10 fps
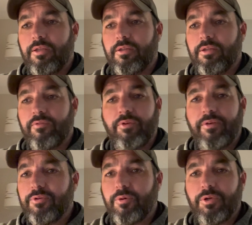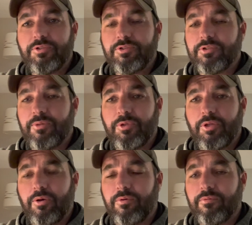if you have any questions, let me
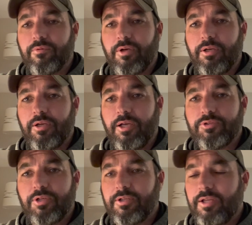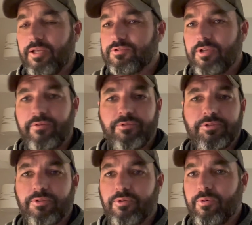know. I try to answer every
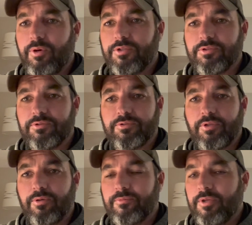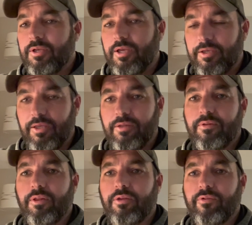single question. So again,
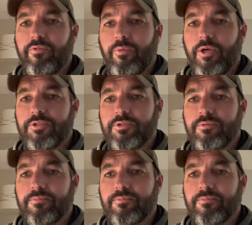thank you for watching.